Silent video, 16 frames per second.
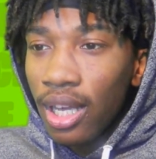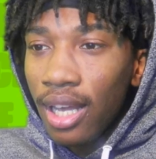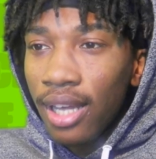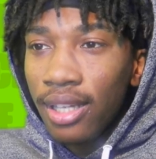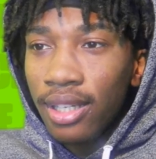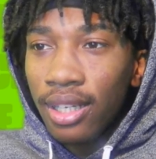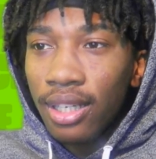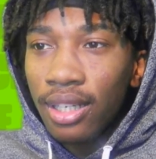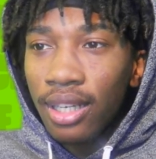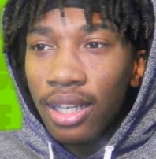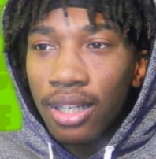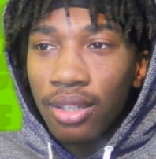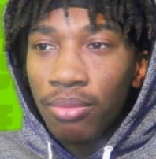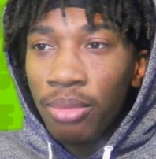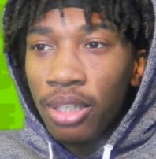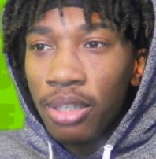and then they
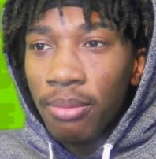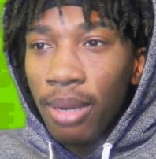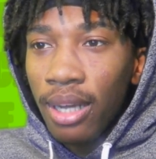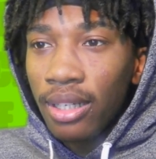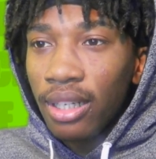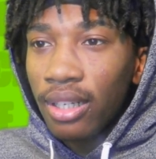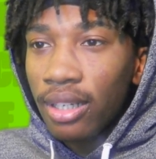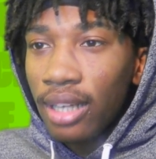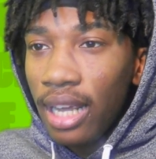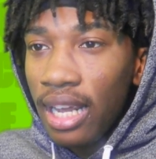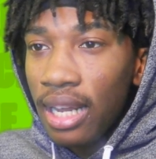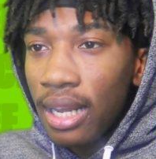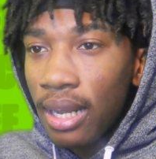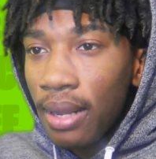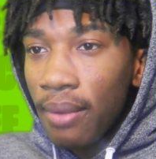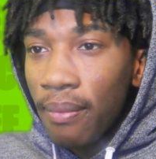be about their
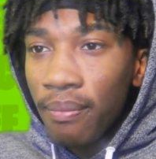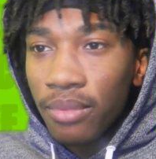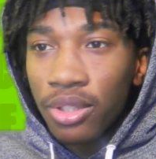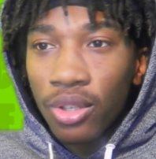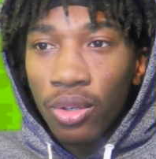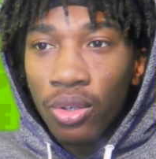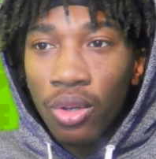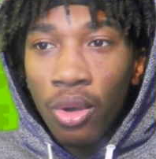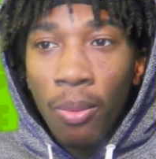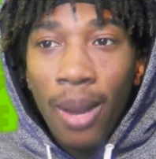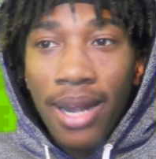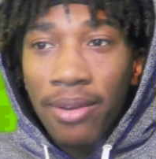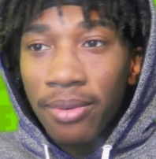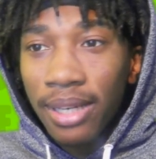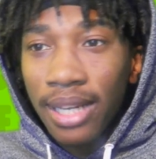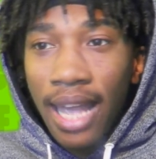day. So
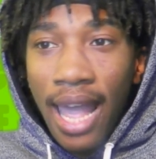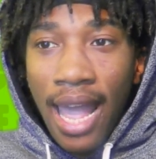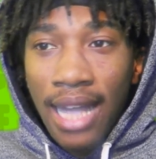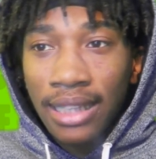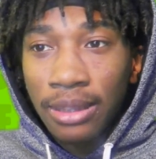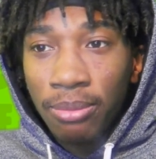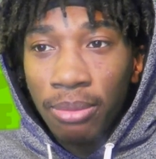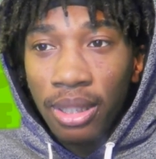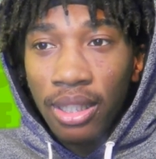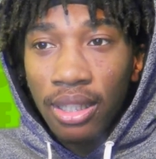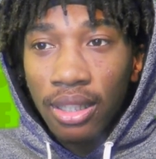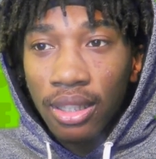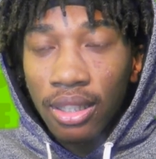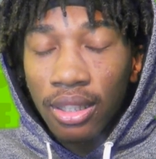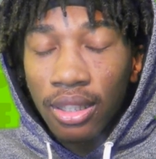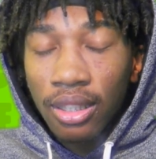nobody really asks me
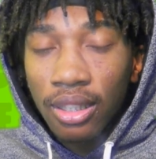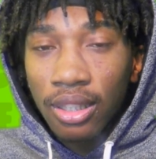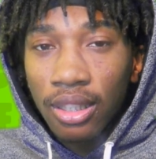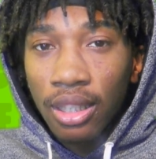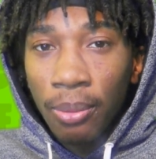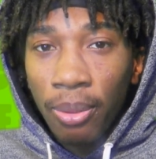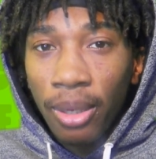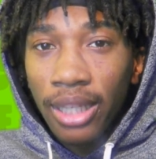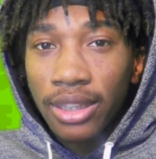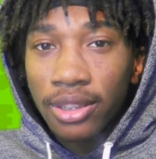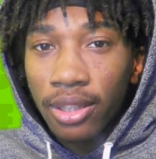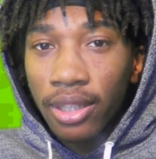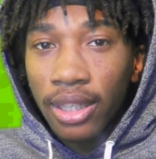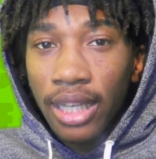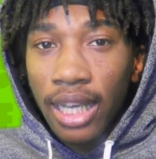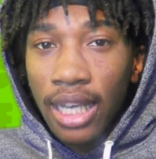to play
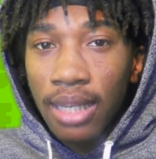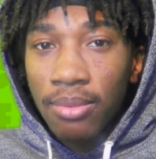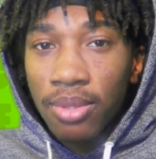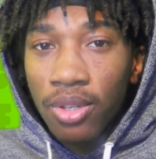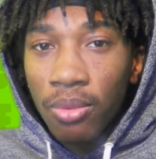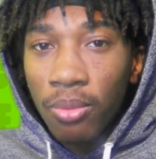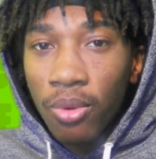certain games no